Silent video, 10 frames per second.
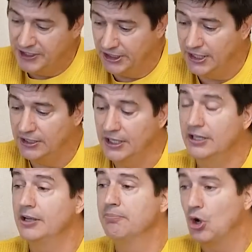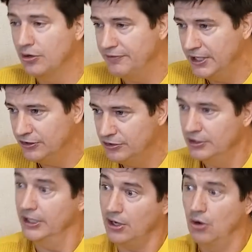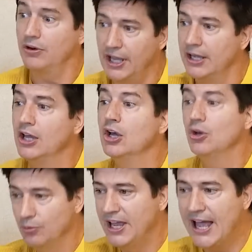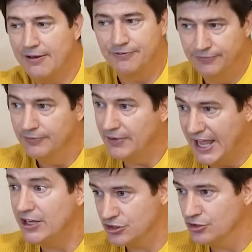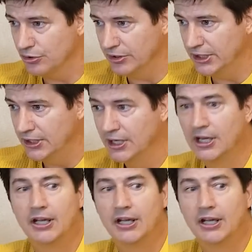feel it, and it motivated you. You're like, oh, okay, we have a story.